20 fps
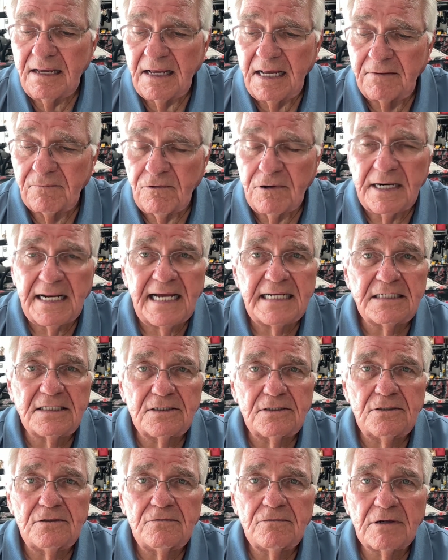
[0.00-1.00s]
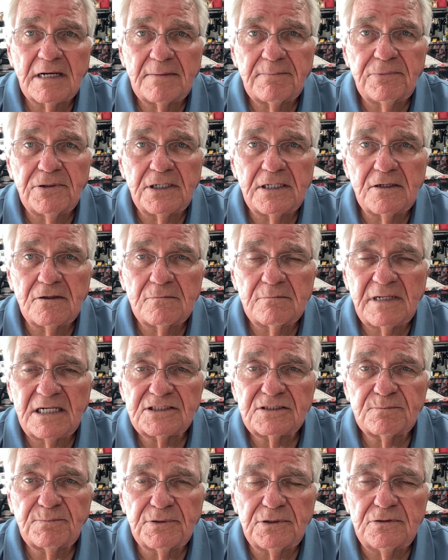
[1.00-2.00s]
And what I do when I put it on my
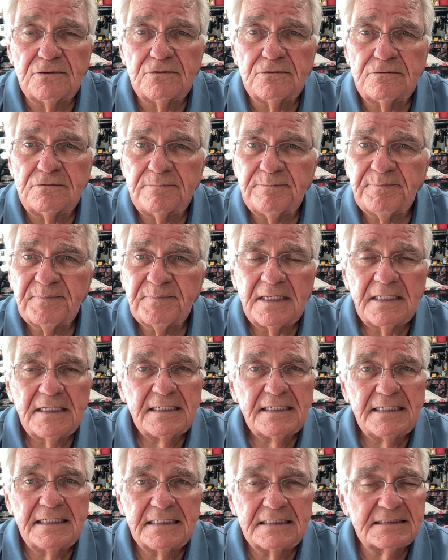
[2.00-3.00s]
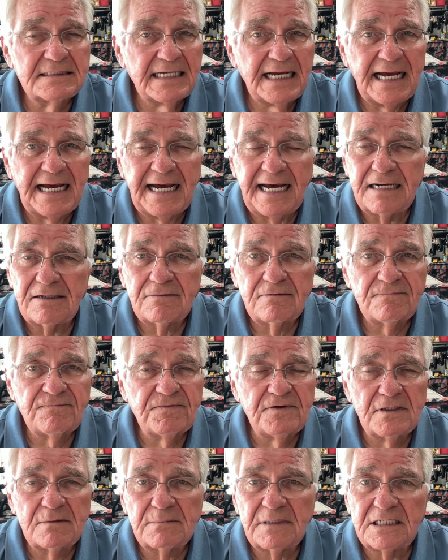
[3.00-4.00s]
spool is I don't
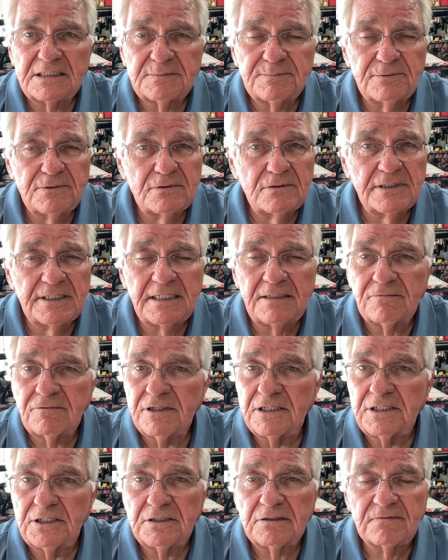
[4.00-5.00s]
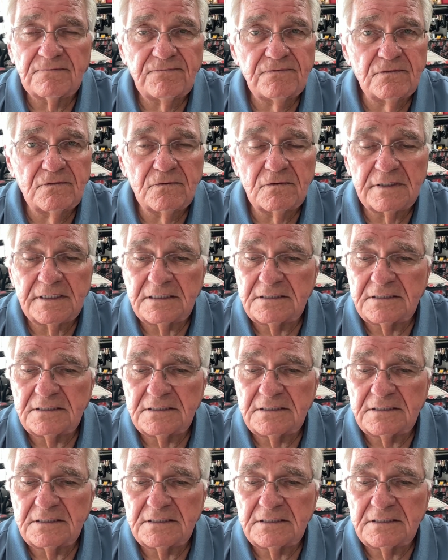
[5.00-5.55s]
fill my spool anywhere near full.